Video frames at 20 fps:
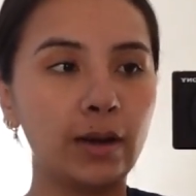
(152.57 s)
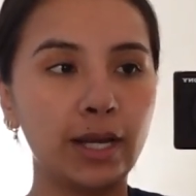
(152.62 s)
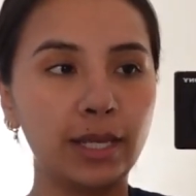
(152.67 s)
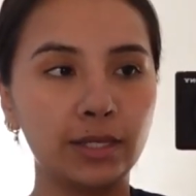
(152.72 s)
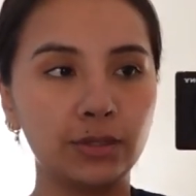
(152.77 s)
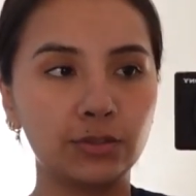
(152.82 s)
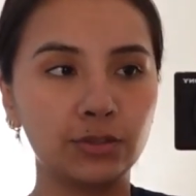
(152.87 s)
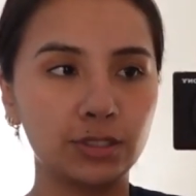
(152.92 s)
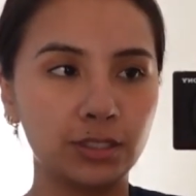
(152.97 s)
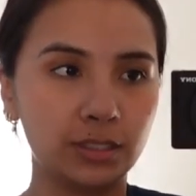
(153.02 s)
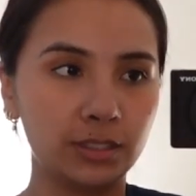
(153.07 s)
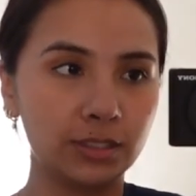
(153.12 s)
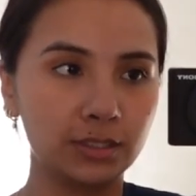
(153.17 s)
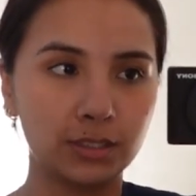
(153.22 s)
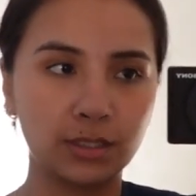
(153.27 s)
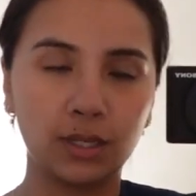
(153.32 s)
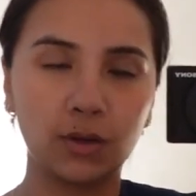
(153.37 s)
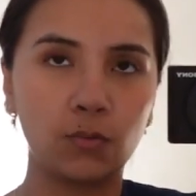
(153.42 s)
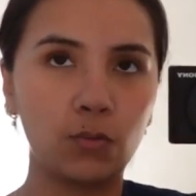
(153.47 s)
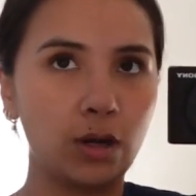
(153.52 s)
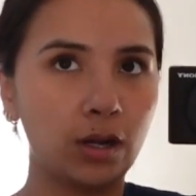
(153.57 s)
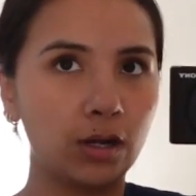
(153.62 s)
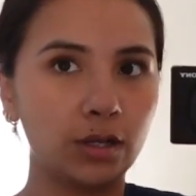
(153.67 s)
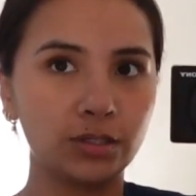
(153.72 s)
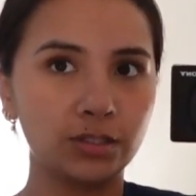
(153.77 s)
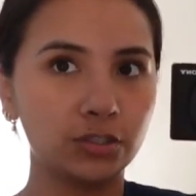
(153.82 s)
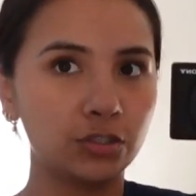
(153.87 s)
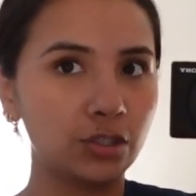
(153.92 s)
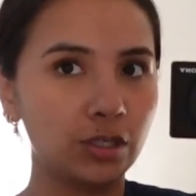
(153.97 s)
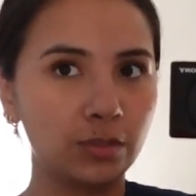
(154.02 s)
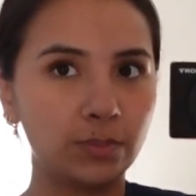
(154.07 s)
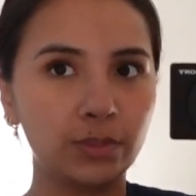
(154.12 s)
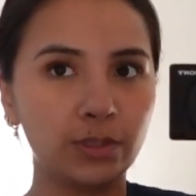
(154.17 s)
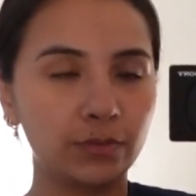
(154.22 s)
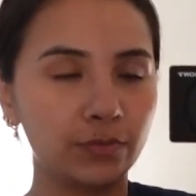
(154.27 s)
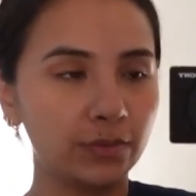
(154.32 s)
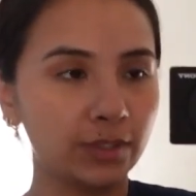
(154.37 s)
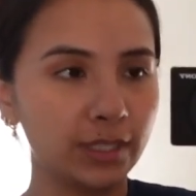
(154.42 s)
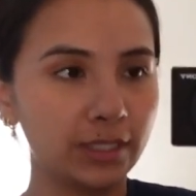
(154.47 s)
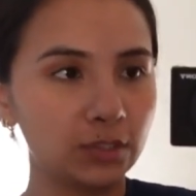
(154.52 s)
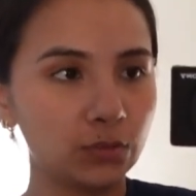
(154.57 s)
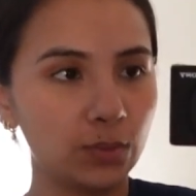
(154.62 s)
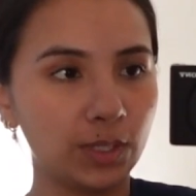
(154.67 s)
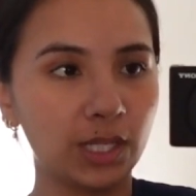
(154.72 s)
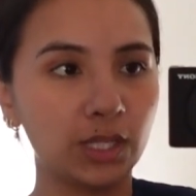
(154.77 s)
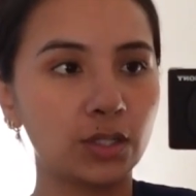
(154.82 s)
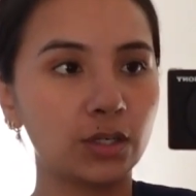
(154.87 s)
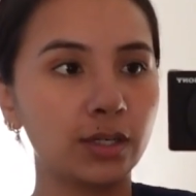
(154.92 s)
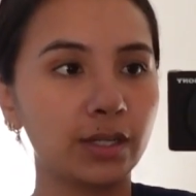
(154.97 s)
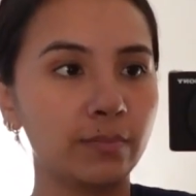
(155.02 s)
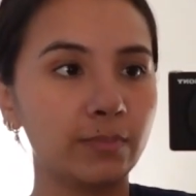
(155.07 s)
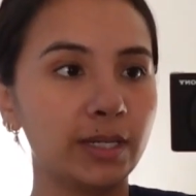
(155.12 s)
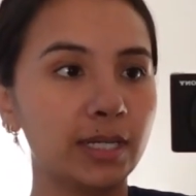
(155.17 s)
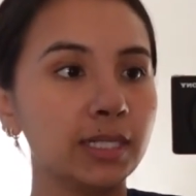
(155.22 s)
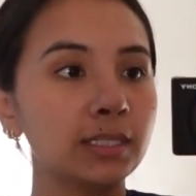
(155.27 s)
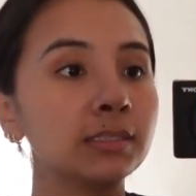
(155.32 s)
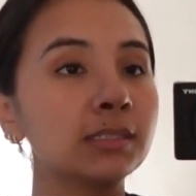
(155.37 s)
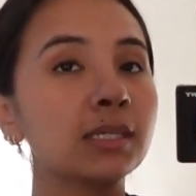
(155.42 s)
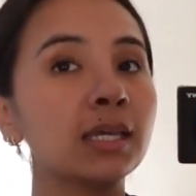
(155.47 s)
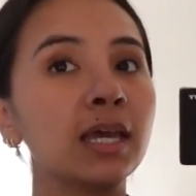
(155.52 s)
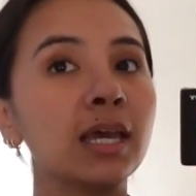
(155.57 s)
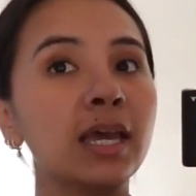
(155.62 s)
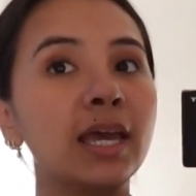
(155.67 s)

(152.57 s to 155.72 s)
I usually just like walk on the treadmill for like 20, 30 minutes.